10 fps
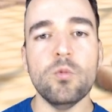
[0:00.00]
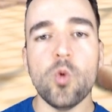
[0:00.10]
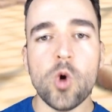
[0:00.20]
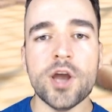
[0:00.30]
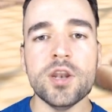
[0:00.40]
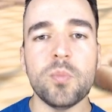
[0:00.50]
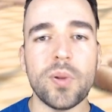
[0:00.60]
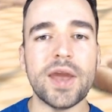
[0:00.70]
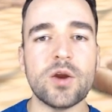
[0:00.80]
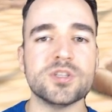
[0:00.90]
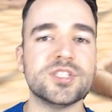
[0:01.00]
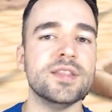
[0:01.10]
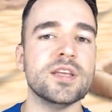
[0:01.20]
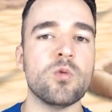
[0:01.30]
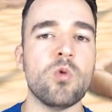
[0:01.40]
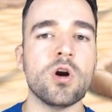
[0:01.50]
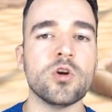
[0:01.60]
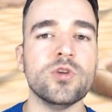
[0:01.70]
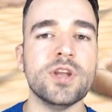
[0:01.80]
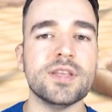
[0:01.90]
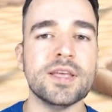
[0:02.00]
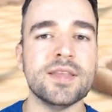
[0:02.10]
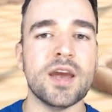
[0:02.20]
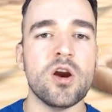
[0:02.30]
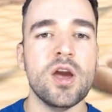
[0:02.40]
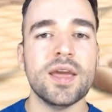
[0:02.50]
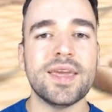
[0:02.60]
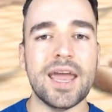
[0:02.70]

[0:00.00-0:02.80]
One player sending a wrong unit in there